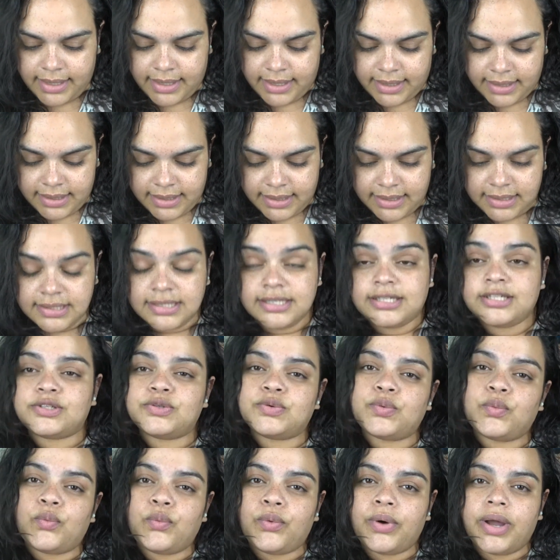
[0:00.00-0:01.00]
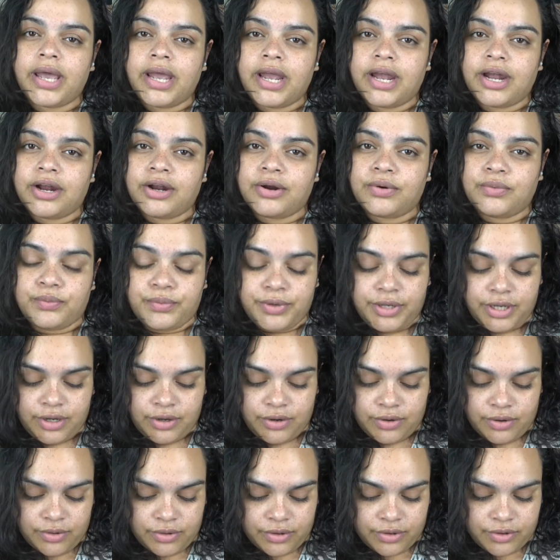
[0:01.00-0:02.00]
And this is where we
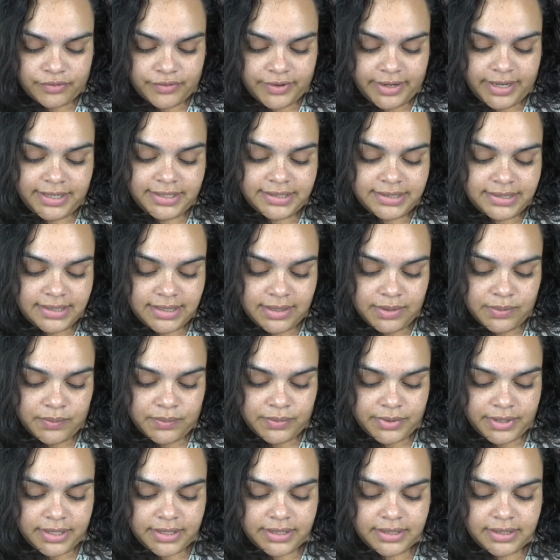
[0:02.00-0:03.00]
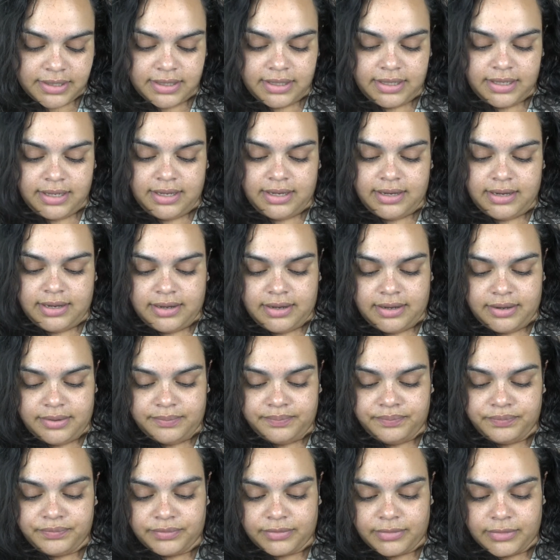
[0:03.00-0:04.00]
go crazy with the
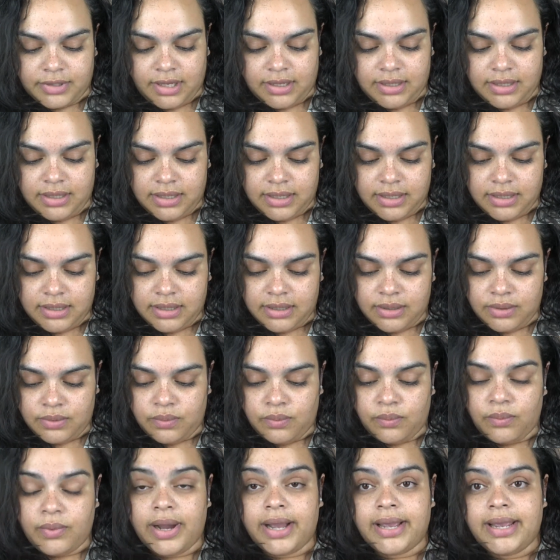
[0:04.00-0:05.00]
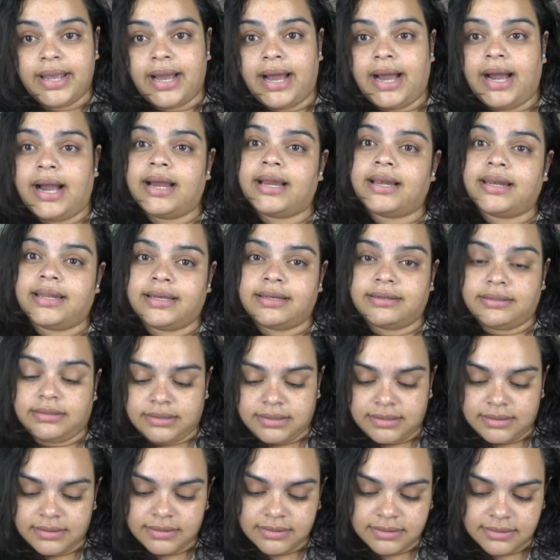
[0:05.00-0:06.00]
White
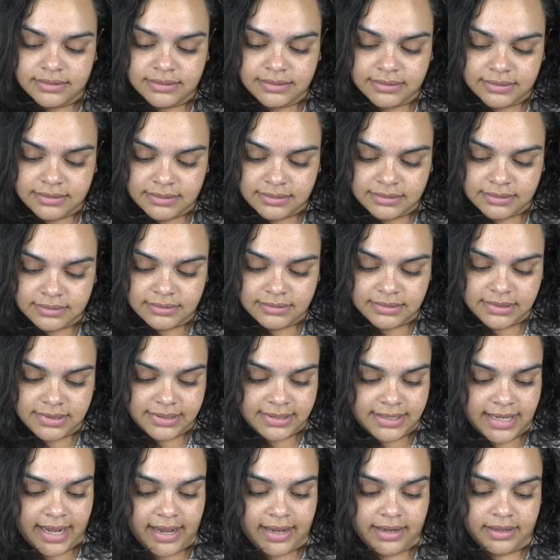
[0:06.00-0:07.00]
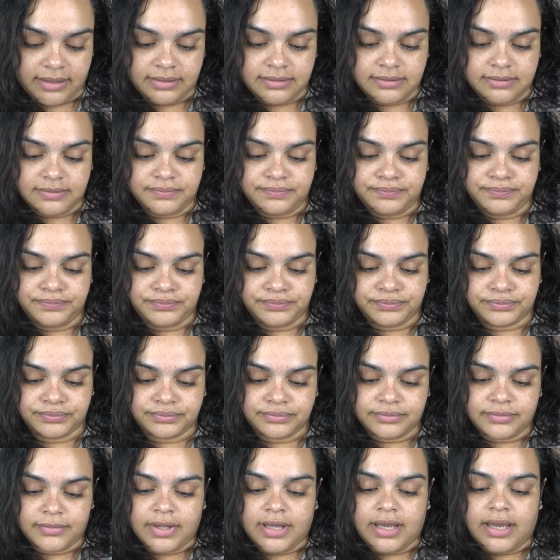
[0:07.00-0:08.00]
Island sand.
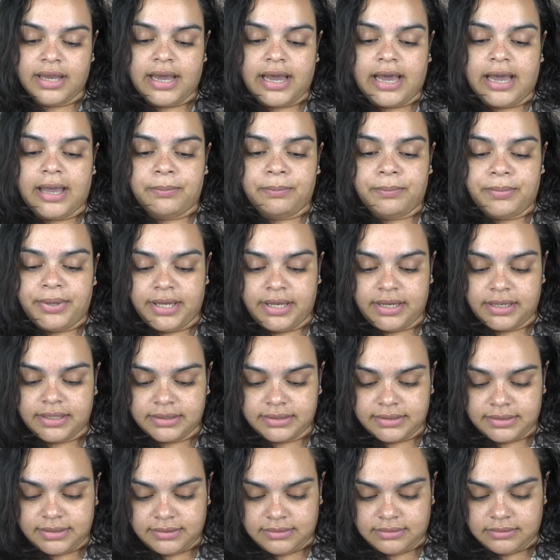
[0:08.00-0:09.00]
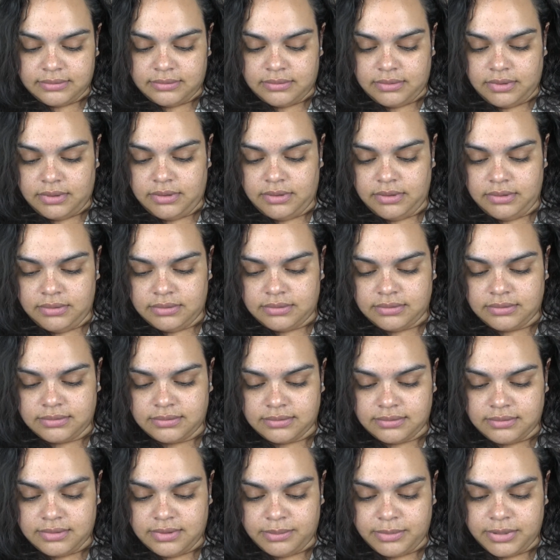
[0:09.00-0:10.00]
I picked, oh,
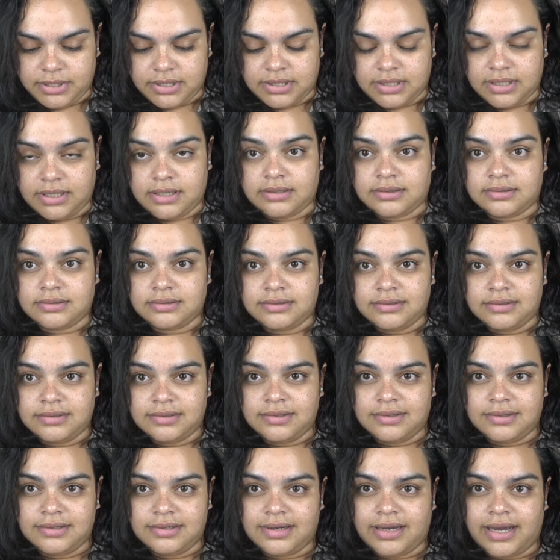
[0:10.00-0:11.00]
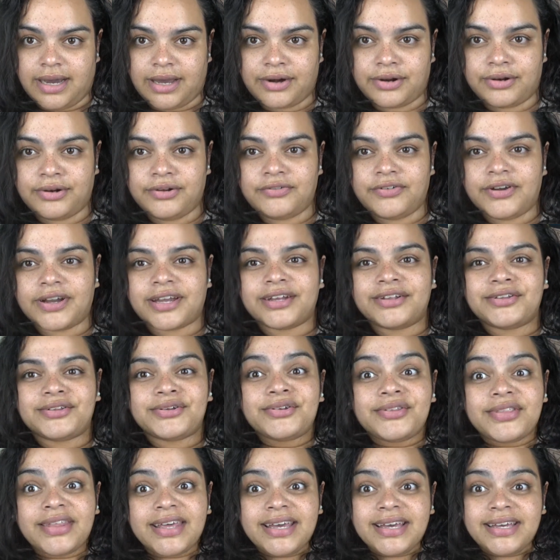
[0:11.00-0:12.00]
let me see. I don't know if I can
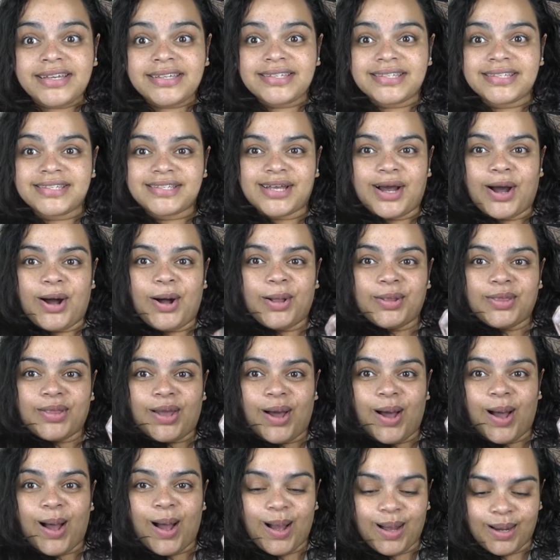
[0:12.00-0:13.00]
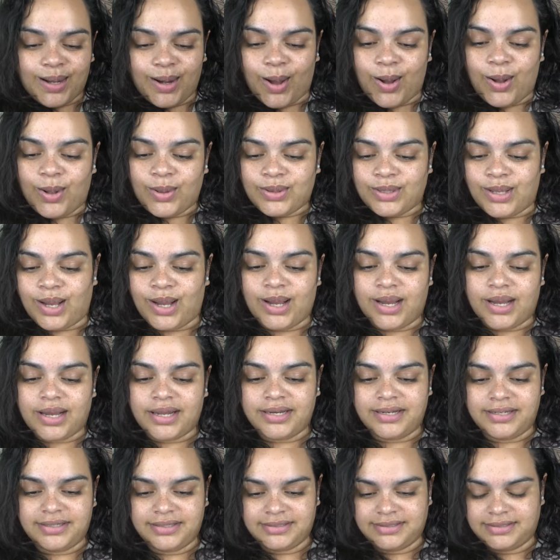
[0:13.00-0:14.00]
do this. Hold on, hold
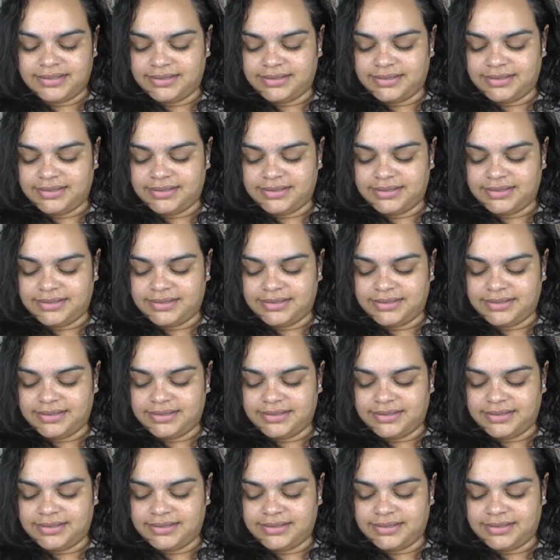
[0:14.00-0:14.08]
on.